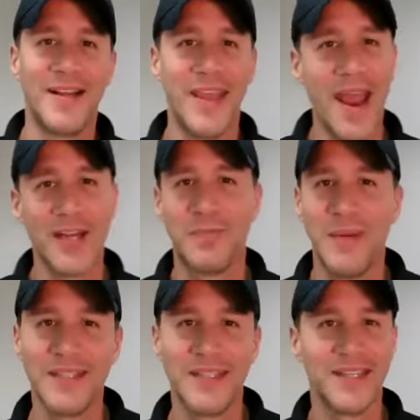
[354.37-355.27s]
cash
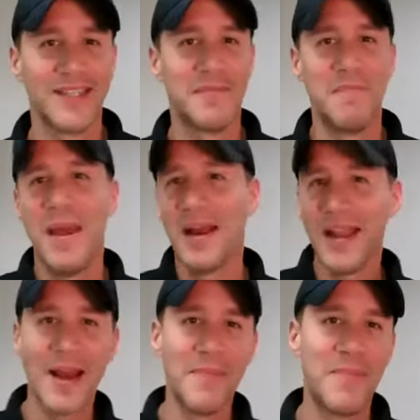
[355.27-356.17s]
business, met a
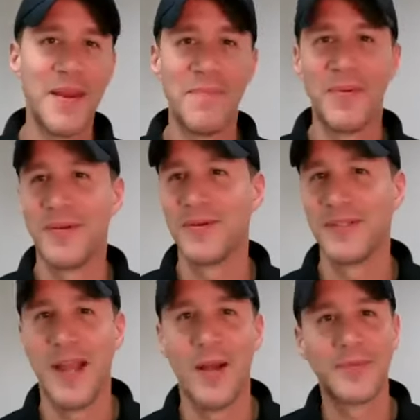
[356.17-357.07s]
lot of people,
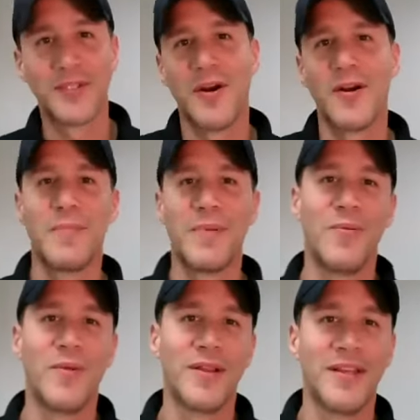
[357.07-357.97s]
helped start up
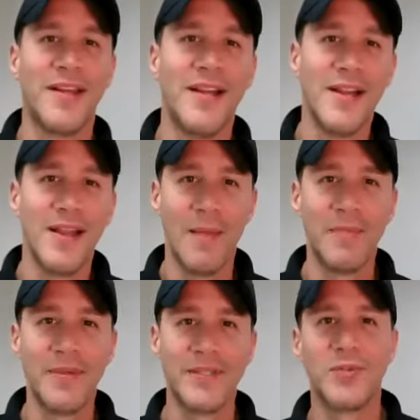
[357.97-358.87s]
one of the
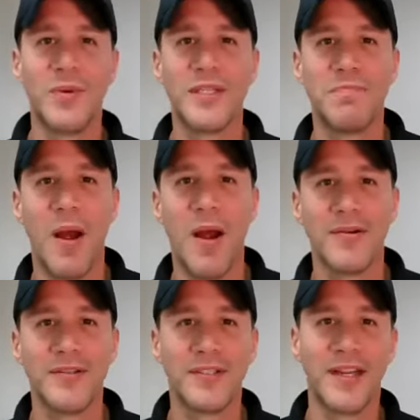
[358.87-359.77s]
Embassy Suites
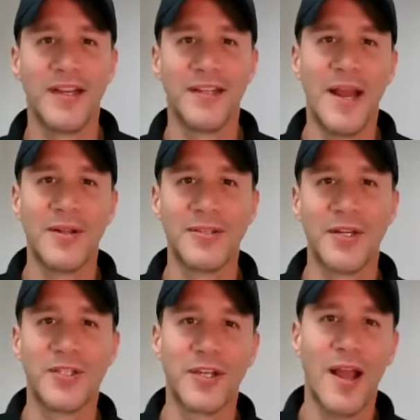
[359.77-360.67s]
bars
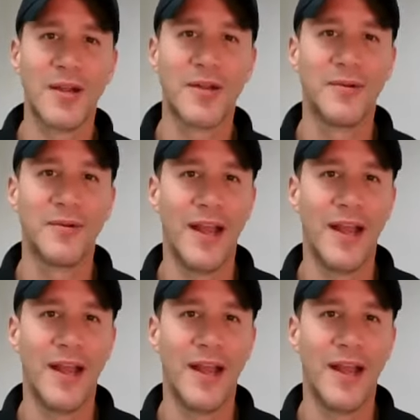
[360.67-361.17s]
downtown Chicago.